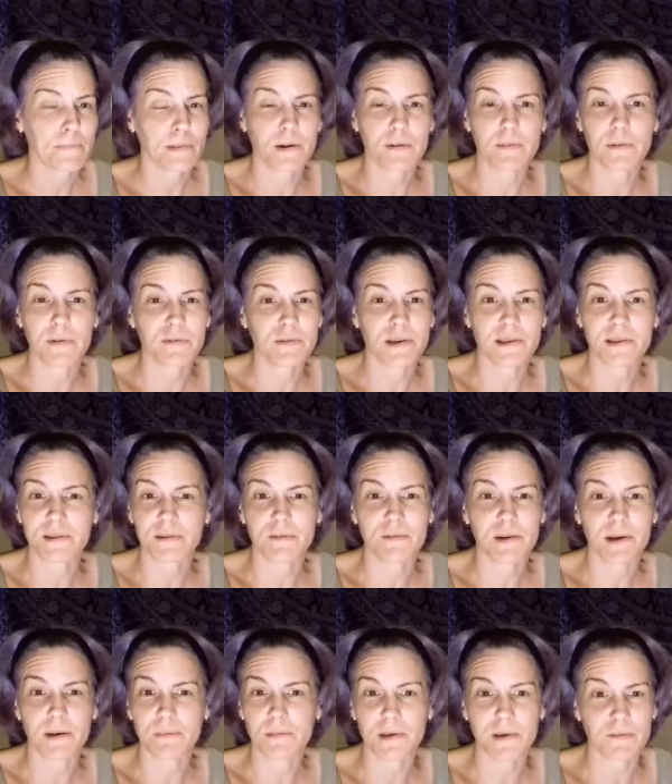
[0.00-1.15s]
All my friends and
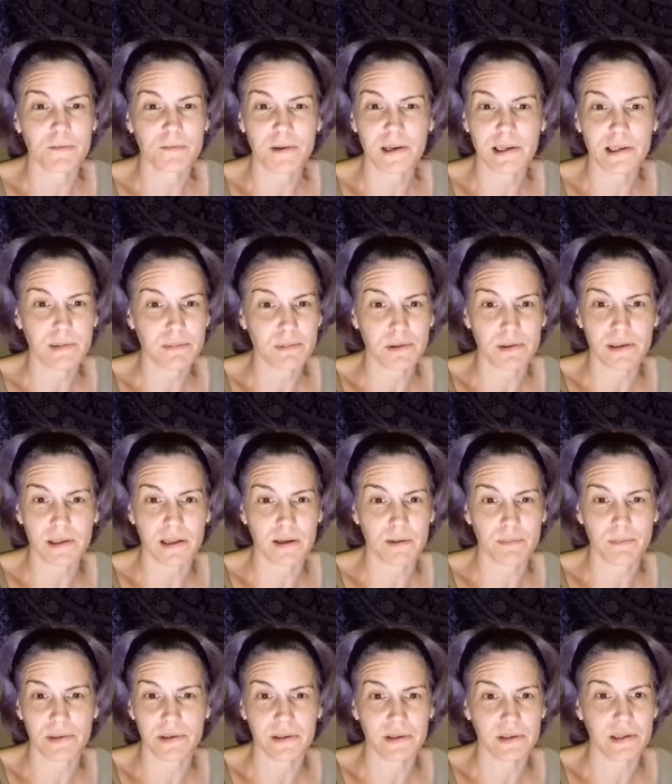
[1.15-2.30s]
family on Facebook that have
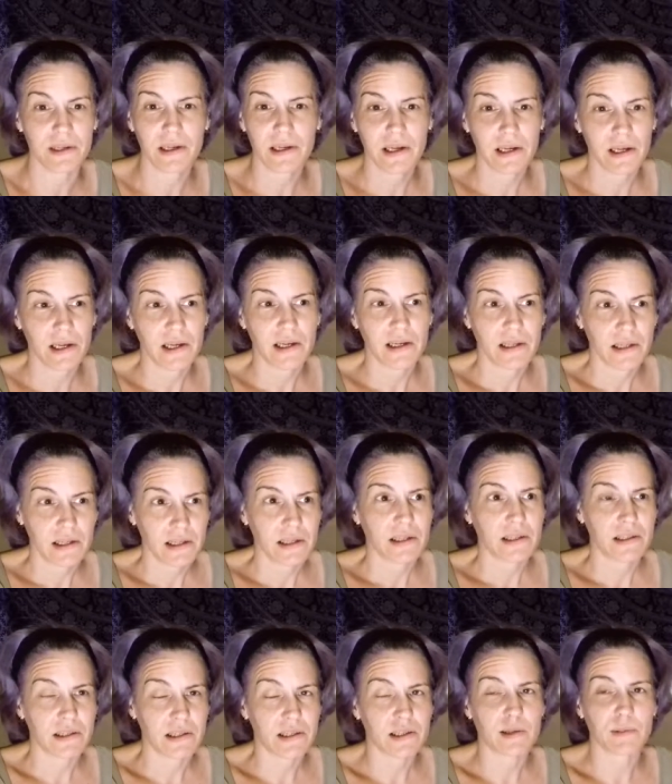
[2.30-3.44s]
been
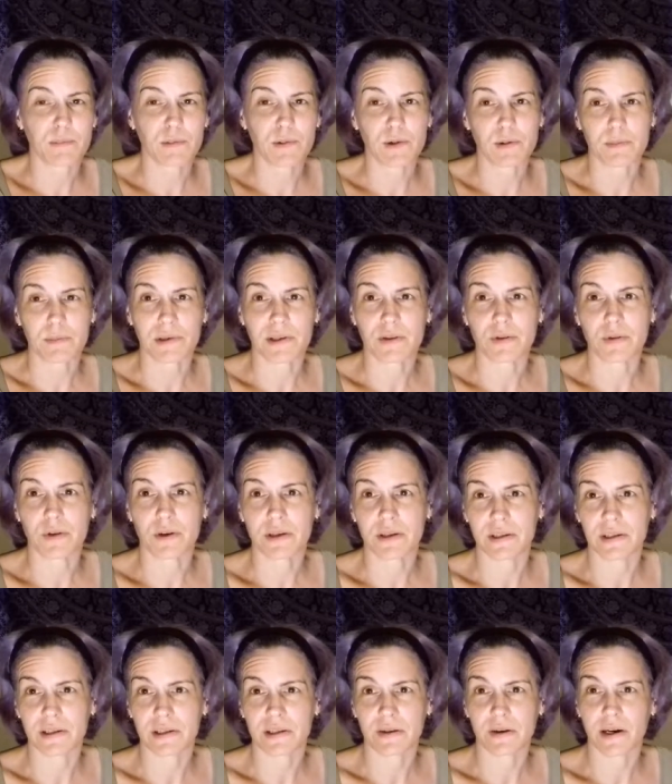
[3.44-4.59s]
just supporting me through all of
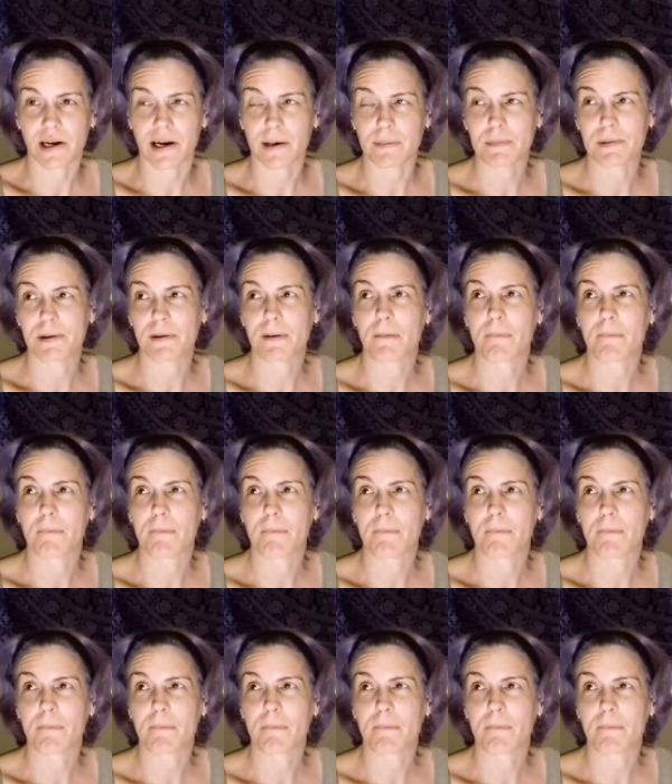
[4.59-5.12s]
this crap.